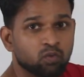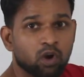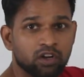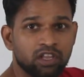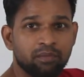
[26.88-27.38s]

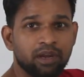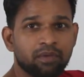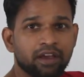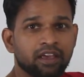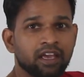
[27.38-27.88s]
What do they mean
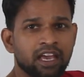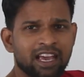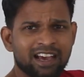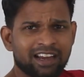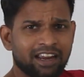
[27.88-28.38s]
by
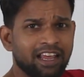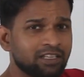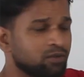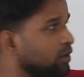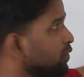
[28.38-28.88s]
real
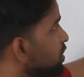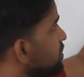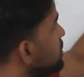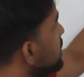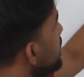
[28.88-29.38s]

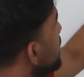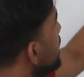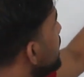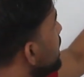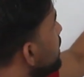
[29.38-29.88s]
solutions?
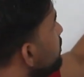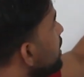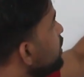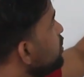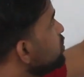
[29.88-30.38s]

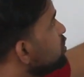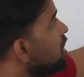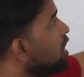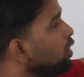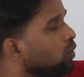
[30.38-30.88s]
When you
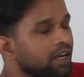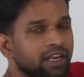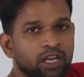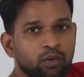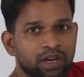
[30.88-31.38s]
solve an
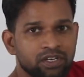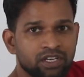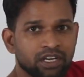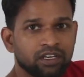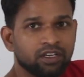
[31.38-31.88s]

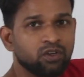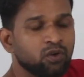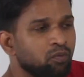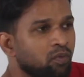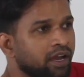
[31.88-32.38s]
equation,
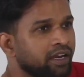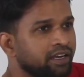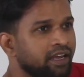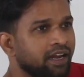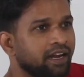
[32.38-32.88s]
you
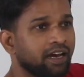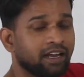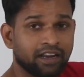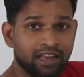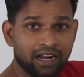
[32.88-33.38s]
might get a
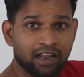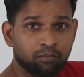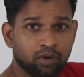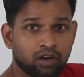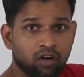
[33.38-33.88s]
real
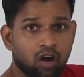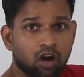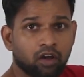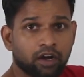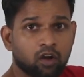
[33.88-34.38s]
number
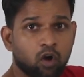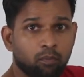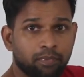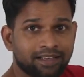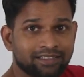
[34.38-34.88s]
or a
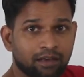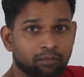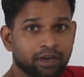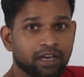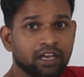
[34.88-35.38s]
complex
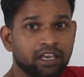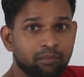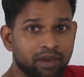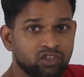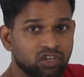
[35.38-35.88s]
number, an
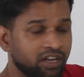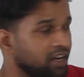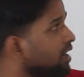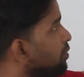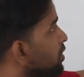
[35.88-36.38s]

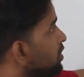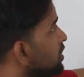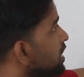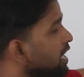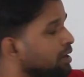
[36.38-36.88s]
imaginary number.
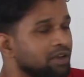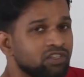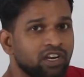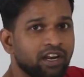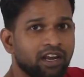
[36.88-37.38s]

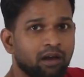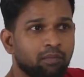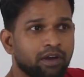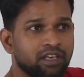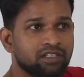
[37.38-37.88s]
Imaginary
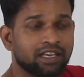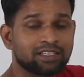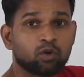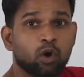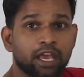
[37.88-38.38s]
number is a
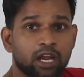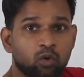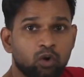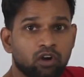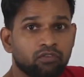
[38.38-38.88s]
square
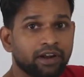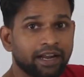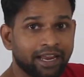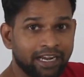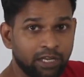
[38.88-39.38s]
root of a
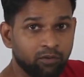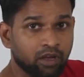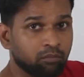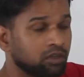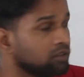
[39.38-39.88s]
negative
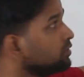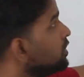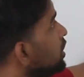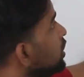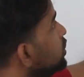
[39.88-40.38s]
number.
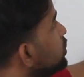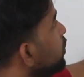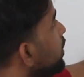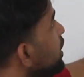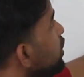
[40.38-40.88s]

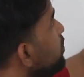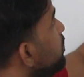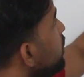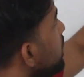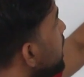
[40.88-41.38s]
So when you put